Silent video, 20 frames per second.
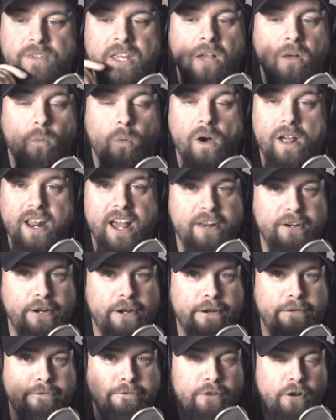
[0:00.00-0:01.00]

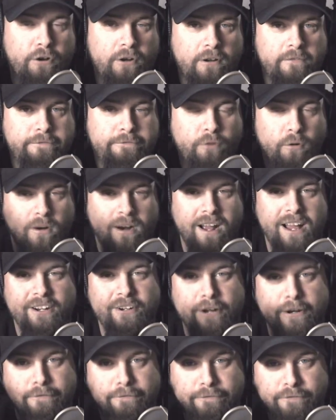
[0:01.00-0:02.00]
100 to
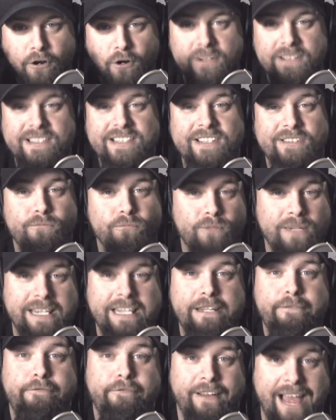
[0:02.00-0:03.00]
400 focuses
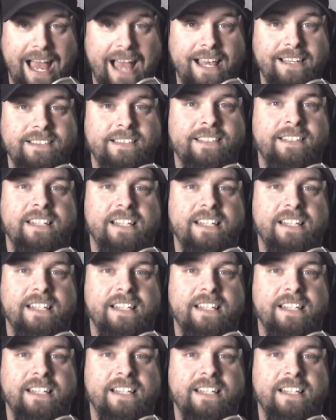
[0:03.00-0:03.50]
really fast.